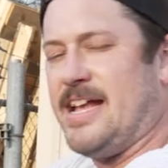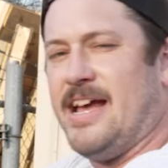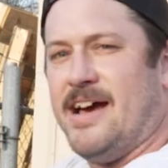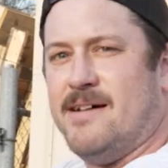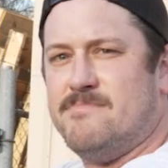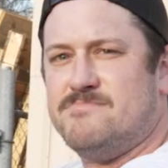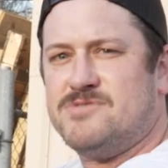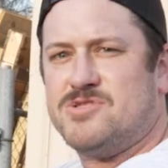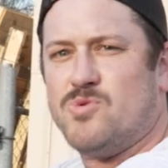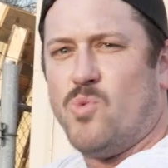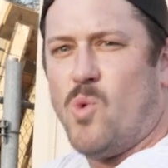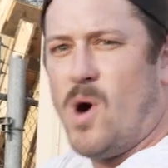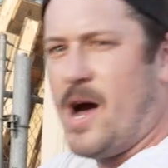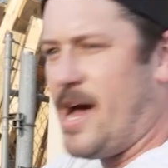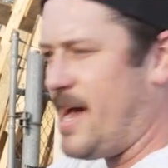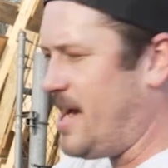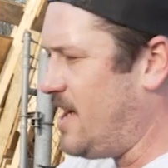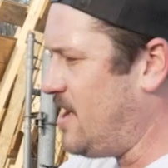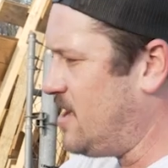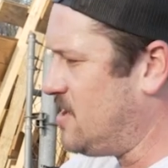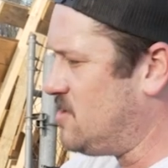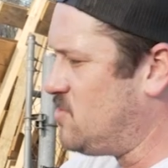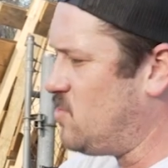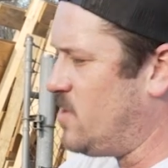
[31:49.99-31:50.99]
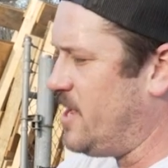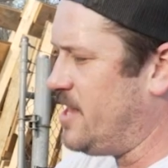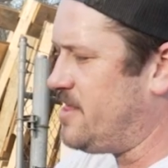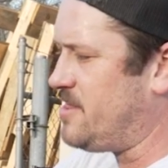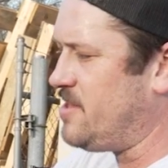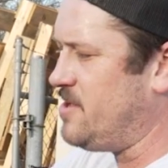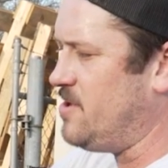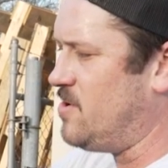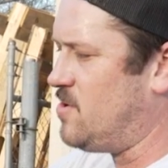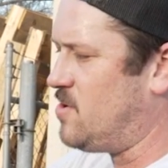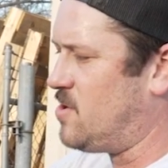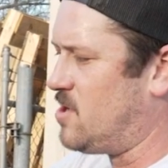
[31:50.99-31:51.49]
comes wired with
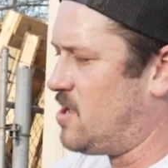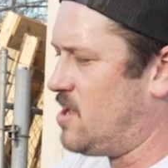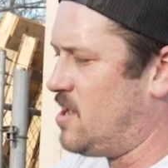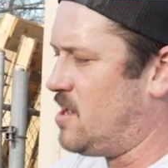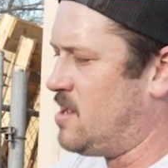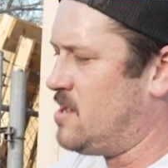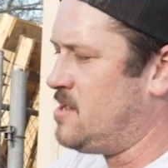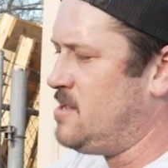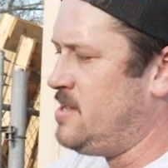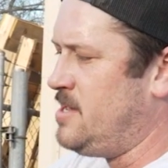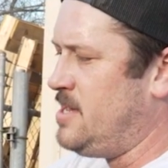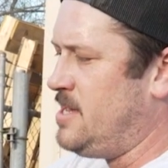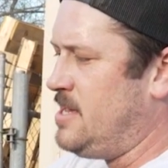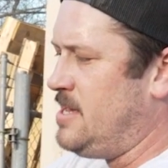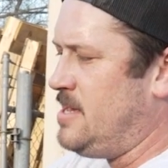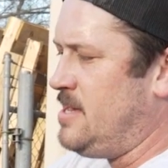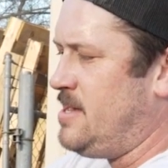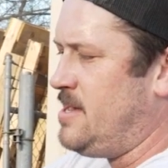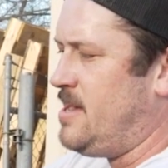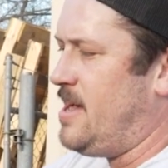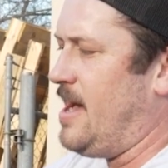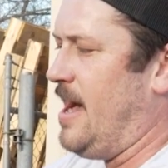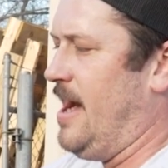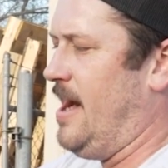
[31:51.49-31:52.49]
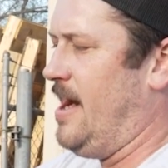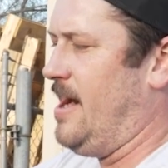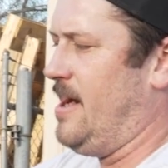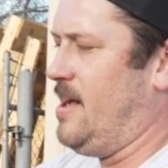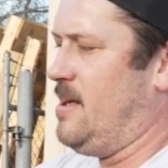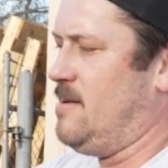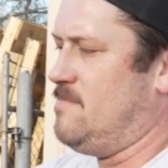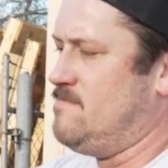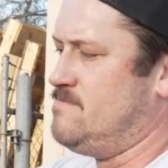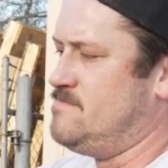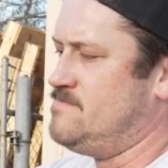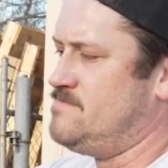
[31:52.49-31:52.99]
your,
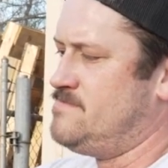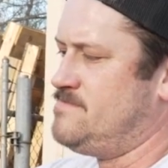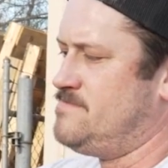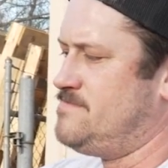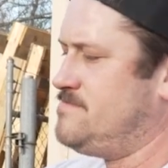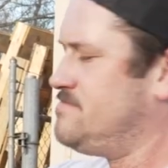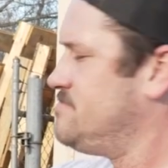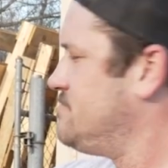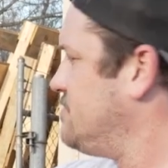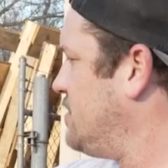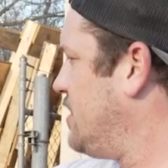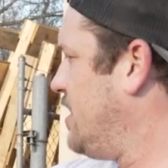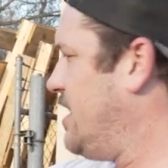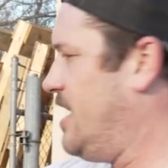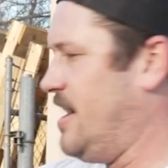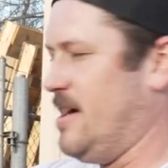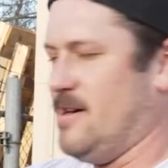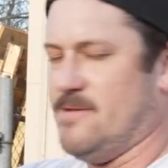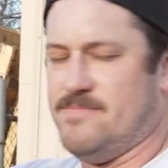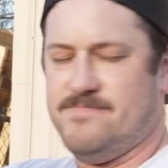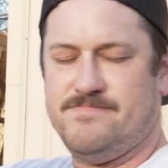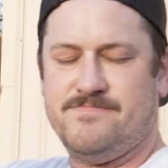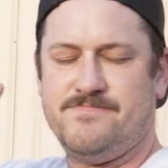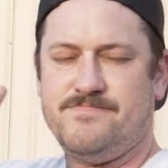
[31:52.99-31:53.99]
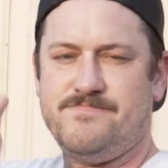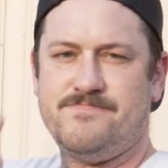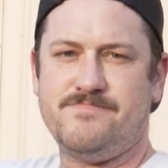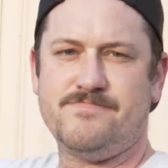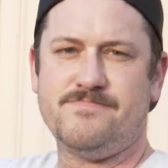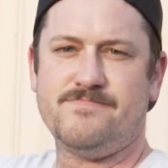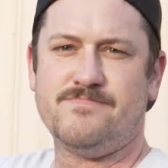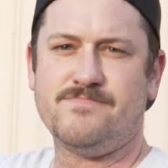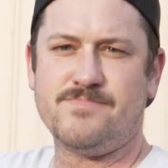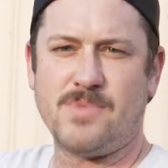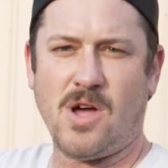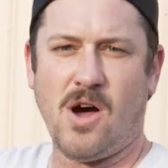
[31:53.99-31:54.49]
you know,
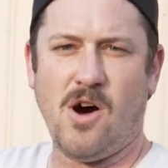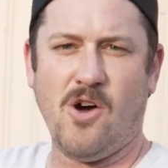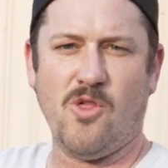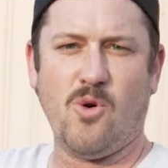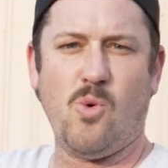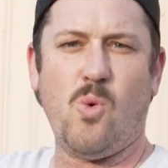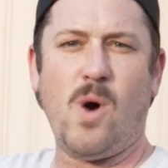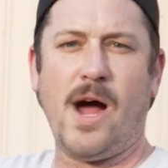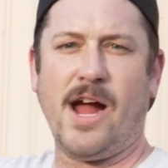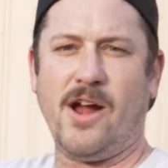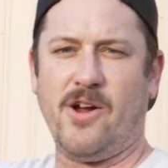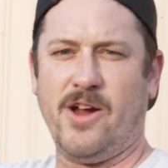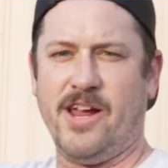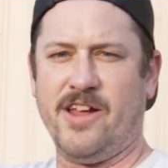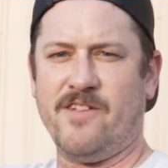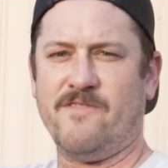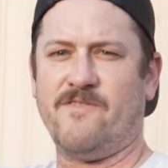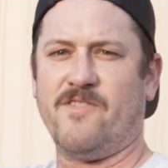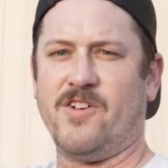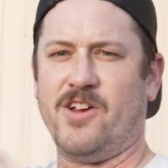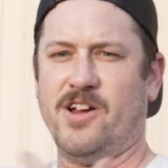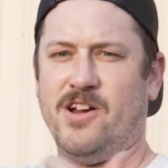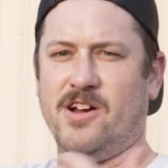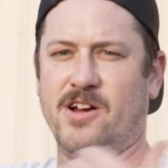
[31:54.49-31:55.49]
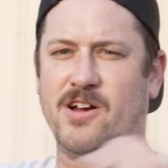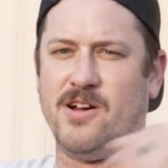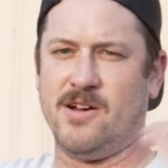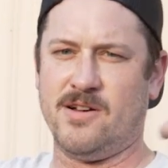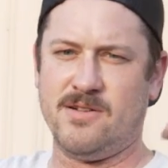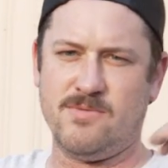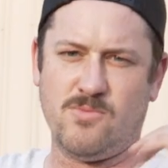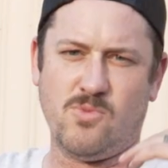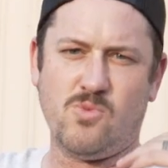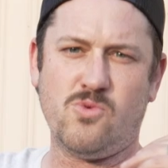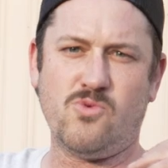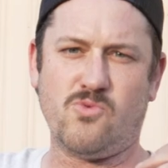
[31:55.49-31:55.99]
all the wiring for your
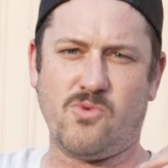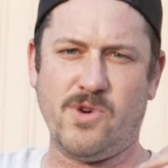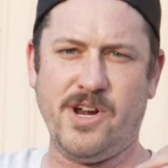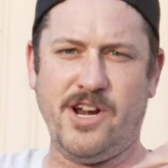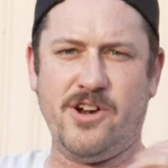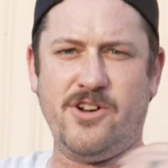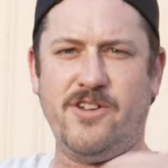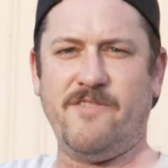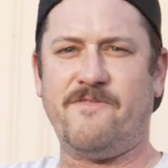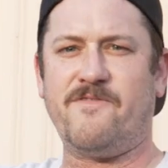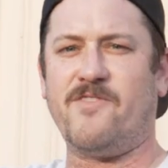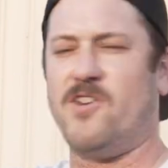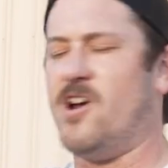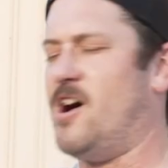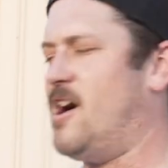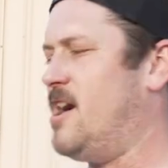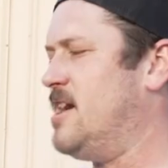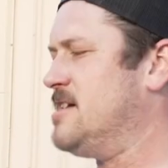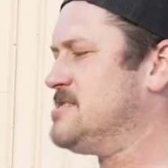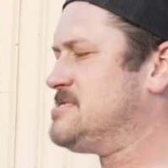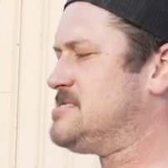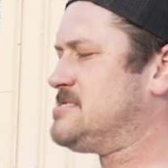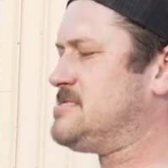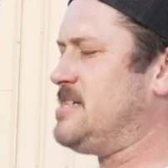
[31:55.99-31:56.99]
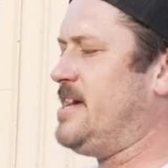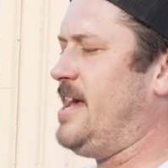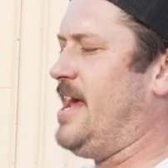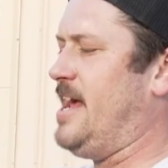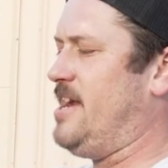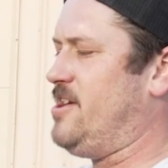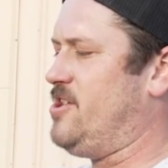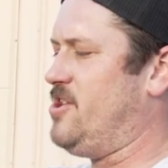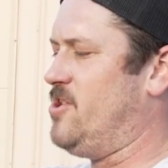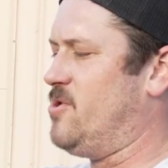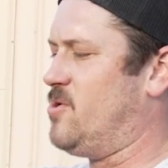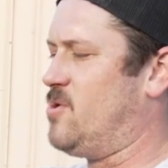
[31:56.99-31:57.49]
rear defrost
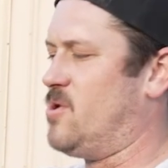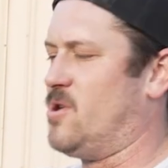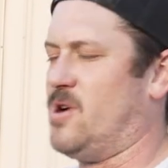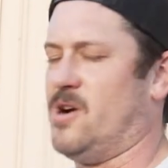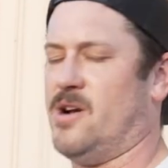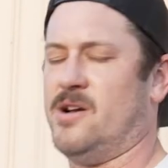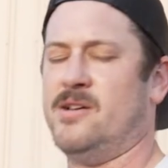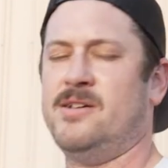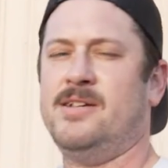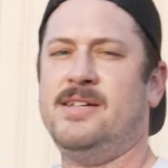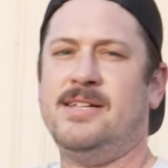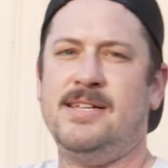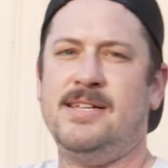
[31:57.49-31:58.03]
and your